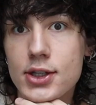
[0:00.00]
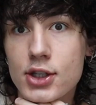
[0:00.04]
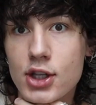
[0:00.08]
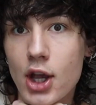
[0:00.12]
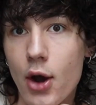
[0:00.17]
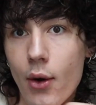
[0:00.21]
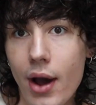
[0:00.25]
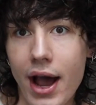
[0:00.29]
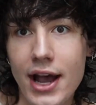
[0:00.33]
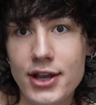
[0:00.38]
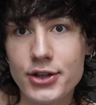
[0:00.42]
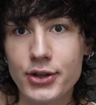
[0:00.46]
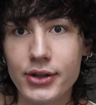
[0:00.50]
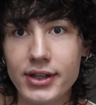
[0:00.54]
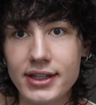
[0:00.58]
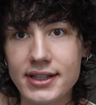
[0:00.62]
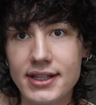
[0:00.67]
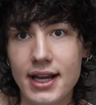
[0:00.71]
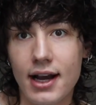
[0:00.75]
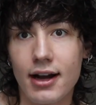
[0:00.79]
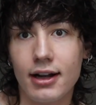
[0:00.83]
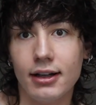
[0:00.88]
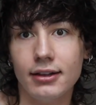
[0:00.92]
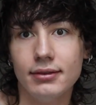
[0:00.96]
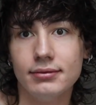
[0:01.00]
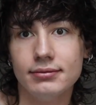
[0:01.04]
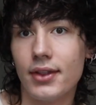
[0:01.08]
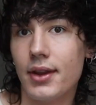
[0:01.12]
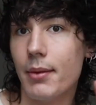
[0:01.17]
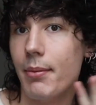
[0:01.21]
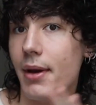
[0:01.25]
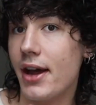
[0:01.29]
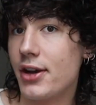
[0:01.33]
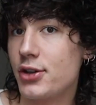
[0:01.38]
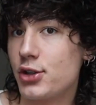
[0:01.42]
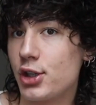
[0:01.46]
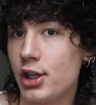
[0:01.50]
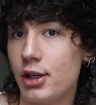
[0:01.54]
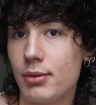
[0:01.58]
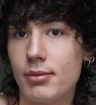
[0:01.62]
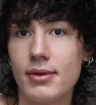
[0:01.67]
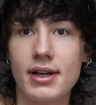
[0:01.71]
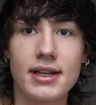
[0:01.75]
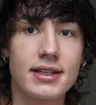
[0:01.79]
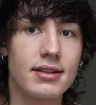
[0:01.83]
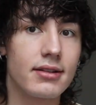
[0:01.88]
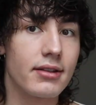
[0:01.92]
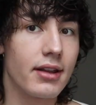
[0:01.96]
So as you can tell, the
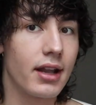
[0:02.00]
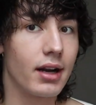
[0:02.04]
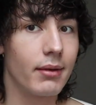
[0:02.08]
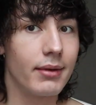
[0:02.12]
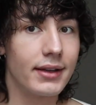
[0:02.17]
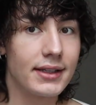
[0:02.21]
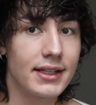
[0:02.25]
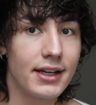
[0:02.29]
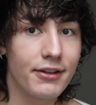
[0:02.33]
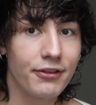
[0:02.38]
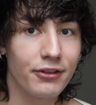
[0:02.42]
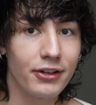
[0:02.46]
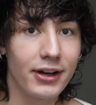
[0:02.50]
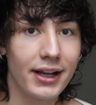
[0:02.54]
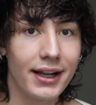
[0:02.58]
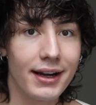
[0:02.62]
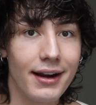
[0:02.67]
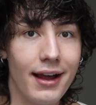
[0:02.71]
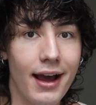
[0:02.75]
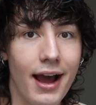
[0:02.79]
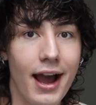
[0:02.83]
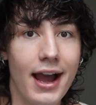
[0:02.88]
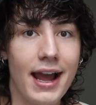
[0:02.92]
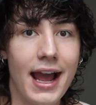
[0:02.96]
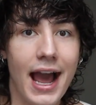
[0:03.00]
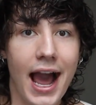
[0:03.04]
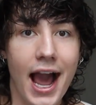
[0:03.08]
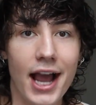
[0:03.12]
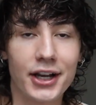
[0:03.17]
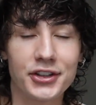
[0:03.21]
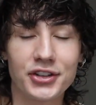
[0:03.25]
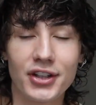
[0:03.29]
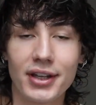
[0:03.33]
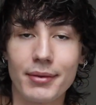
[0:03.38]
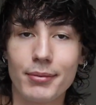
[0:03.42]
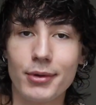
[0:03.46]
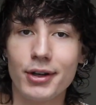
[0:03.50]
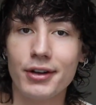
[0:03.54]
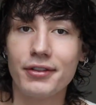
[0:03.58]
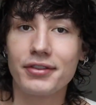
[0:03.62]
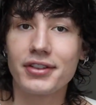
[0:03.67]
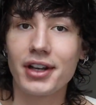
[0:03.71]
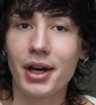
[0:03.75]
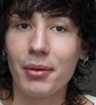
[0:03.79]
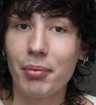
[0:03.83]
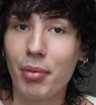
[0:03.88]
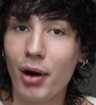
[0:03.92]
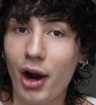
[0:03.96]
bedroom is a little bit different. I actually
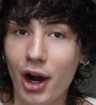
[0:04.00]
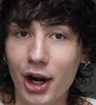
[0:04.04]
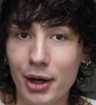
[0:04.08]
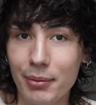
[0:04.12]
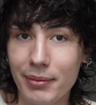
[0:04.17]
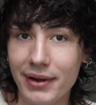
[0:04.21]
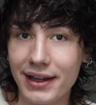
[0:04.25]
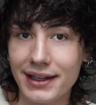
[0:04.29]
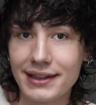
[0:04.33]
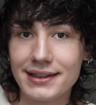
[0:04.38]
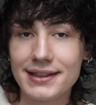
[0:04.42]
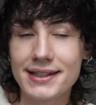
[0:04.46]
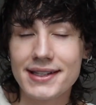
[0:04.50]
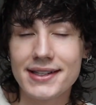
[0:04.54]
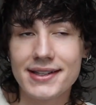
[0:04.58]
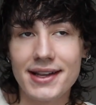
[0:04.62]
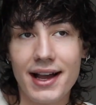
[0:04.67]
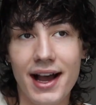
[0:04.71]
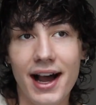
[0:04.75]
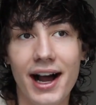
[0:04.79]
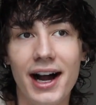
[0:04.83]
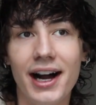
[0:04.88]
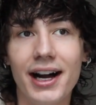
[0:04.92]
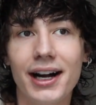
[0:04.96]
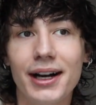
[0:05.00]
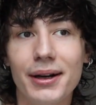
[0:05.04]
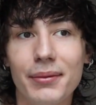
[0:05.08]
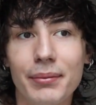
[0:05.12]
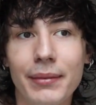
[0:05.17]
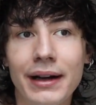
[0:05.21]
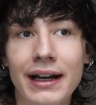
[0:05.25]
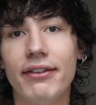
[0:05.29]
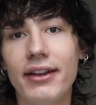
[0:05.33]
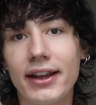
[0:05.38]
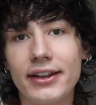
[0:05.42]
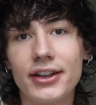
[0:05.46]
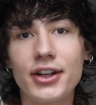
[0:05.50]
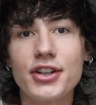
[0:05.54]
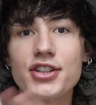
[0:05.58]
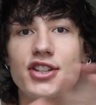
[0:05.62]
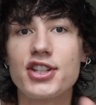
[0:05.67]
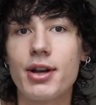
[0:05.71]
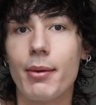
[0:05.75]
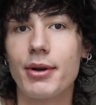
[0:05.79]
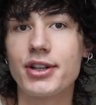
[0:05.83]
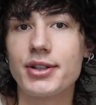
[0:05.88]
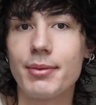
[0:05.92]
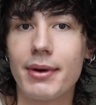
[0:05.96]
moved apartments. I feel like there's
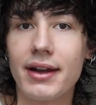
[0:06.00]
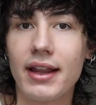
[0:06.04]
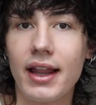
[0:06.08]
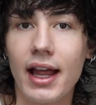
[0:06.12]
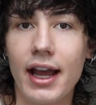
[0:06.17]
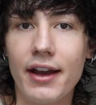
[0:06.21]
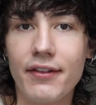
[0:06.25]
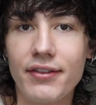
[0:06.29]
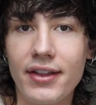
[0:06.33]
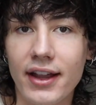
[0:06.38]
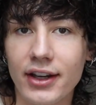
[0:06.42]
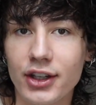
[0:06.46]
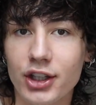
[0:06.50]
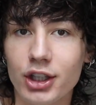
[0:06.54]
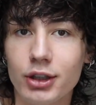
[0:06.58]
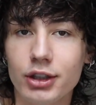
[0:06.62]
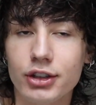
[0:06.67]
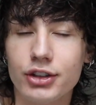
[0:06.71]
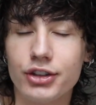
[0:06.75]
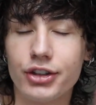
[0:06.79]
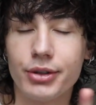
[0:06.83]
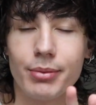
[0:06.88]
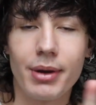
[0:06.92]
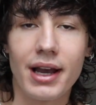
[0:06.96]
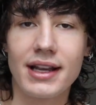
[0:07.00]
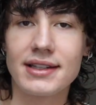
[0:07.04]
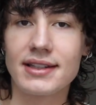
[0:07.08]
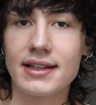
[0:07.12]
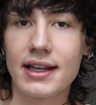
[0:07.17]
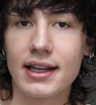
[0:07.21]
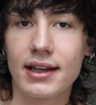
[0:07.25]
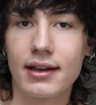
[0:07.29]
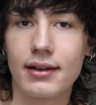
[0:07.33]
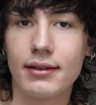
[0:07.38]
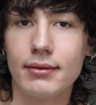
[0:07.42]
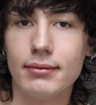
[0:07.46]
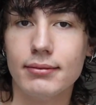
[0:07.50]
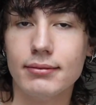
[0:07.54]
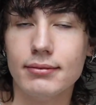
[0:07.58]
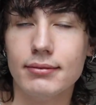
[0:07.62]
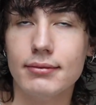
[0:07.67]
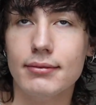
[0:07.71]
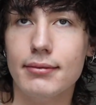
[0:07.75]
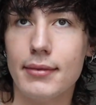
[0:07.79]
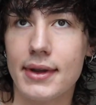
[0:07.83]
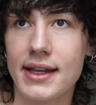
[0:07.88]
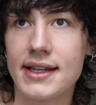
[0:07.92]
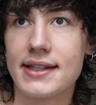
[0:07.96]
so much in my life that YouTube has like
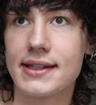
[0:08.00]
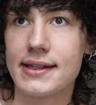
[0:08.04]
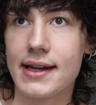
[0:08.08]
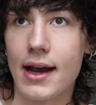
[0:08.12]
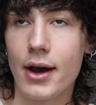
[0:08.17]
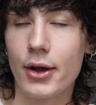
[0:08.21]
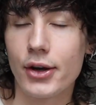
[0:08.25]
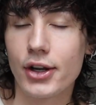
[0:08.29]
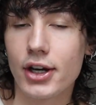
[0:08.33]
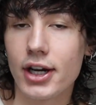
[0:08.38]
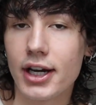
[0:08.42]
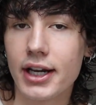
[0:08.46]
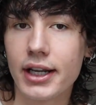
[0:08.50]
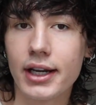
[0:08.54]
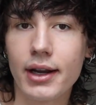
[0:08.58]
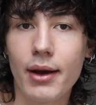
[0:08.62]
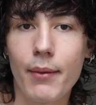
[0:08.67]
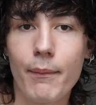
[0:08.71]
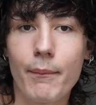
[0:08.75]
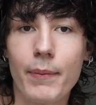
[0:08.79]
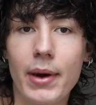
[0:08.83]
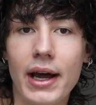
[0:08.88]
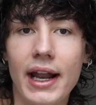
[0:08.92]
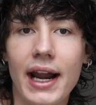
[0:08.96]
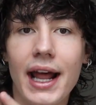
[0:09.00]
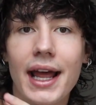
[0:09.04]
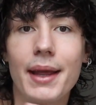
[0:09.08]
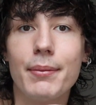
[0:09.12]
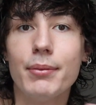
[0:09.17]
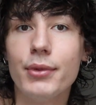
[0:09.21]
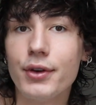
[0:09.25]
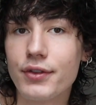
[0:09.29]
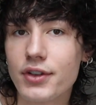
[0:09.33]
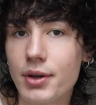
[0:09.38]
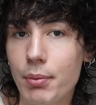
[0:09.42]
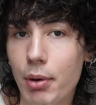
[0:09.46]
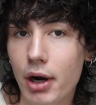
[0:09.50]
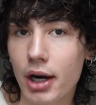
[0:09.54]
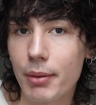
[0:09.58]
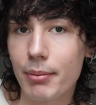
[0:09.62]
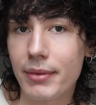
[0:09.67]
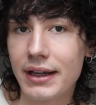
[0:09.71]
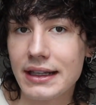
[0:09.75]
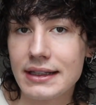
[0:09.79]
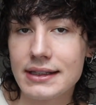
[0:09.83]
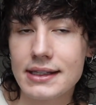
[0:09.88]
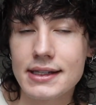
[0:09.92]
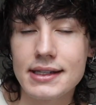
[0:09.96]
missed out on, but I moved
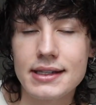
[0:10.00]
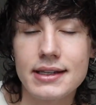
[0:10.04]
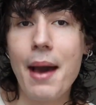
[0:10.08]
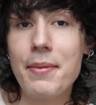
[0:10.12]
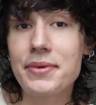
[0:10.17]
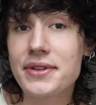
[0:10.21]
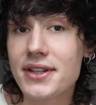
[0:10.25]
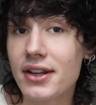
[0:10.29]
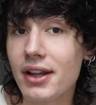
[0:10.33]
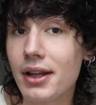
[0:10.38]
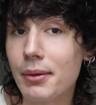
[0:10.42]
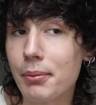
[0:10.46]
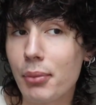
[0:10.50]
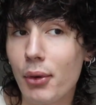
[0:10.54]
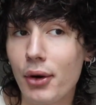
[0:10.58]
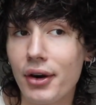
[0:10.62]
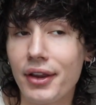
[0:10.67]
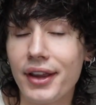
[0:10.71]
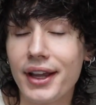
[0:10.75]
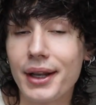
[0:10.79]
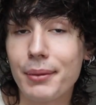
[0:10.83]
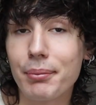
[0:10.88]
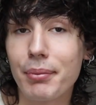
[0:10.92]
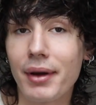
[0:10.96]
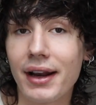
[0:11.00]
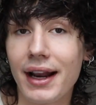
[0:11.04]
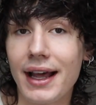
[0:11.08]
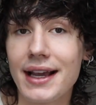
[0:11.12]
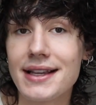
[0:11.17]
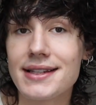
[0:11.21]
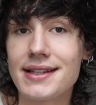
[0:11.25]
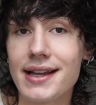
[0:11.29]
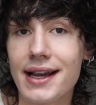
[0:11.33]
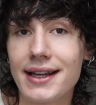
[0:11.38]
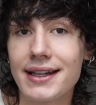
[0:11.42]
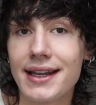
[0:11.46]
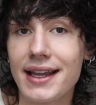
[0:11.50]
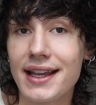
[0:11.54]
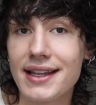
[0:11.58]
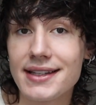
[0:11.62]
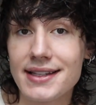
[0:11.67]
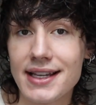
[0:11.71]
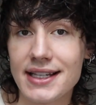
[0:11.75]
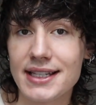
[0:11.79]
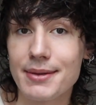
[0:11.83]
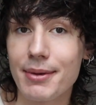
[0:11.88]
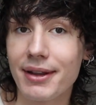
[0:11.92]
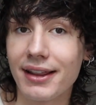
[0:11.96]
apartments. I'm still in Portland, but I signed a
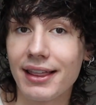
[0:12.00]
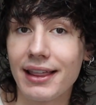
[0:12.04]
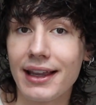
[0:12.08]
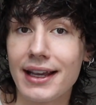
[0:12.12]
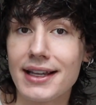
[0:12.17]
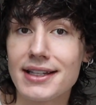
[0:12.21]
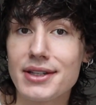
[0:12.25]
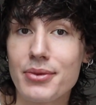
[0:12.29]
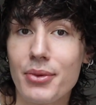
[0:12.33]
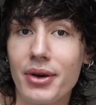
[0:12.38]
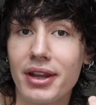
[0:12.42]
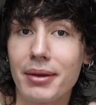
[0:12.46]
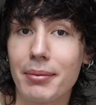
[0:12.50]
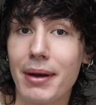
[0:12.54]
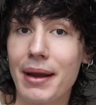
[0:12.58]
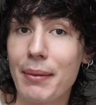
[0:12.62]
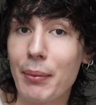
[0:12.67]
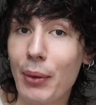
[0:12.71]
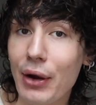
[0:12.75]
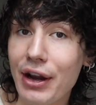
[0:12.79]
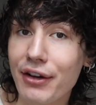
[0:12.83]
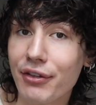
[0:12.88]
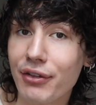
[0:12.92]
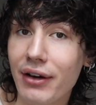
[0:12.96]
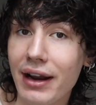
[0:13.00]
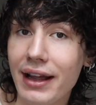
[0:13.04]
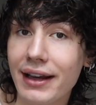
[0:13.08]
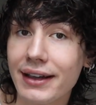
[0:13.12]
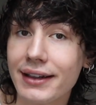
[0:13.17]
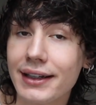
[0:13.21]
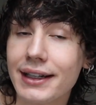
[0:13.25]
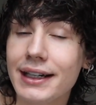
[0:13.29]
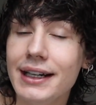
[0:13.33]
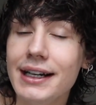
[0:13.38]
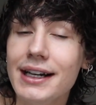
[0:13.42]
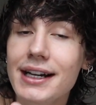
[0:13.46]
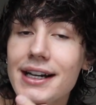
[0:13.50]
6-month lease with my boyfriend.